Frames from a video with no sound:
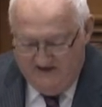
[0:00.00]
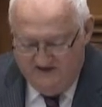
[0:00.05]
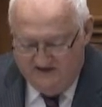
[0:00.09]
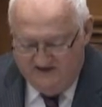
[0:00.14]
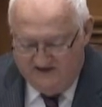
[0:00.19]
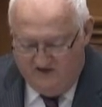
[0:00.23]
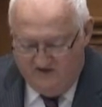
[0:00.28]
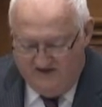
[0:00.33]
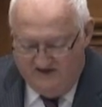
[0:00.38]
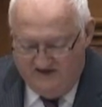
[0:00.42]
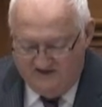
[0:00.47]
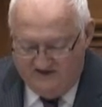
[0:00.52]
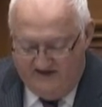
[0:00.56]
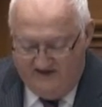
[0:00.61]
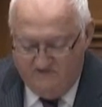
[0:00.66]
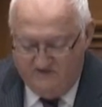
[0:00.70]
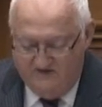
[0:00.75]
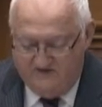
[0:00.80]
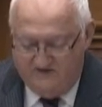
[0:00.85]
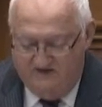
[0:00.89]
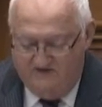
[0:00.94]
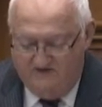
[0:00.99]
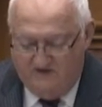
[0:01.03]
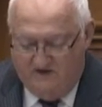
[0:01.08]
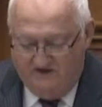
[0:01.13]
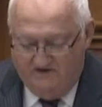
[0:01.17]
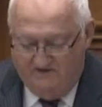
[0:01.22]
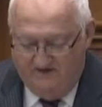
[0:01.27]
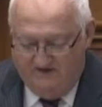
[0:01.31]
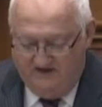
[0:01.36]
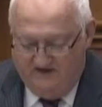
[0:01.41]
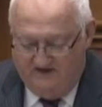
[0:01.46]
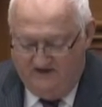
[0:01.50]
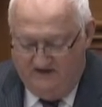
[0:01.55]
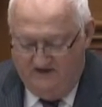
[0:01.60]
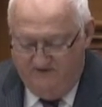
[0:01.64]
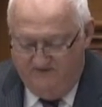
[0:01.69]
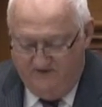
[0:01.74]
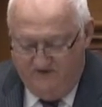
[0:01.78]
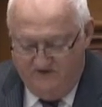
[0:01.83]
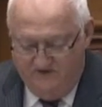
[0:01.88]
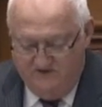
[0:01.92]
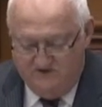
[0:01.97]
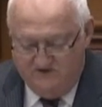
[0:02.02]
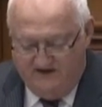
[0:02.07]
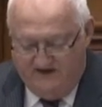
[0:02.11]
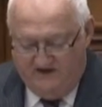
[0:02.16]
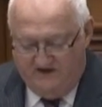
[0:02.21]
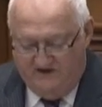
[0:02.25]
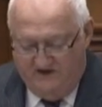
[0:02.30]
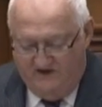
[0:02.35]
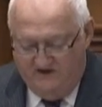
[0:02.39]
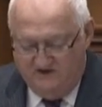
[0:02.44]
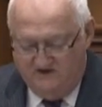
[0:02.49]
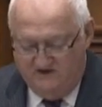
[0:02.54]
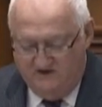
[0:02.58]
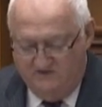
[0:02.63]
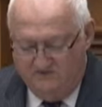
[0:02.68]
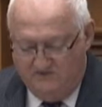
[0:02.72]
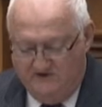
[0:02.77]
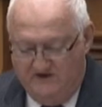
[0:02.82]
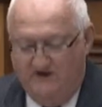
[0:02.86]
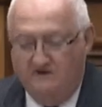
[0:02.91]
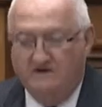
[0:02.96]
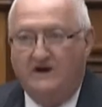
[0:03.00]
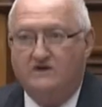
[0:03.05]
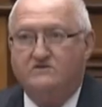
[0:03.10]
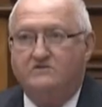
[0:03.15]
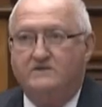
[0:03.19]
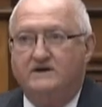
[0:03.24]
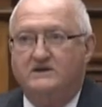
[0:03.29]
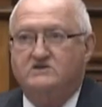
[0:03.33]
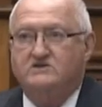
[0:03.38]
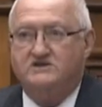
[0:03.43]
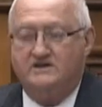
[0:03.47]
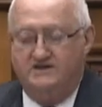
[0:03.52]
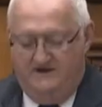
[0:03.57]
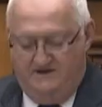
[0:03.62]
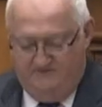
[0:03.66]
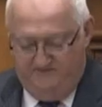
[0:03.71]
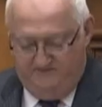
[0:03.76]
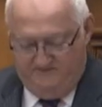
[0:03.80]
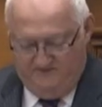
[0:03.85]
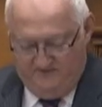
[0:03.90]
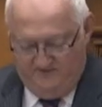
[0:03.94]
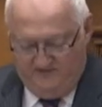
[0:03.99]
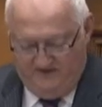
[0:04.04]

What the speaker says: The South East Lynn received $250,000 for a nurse-led long-term care outreach team.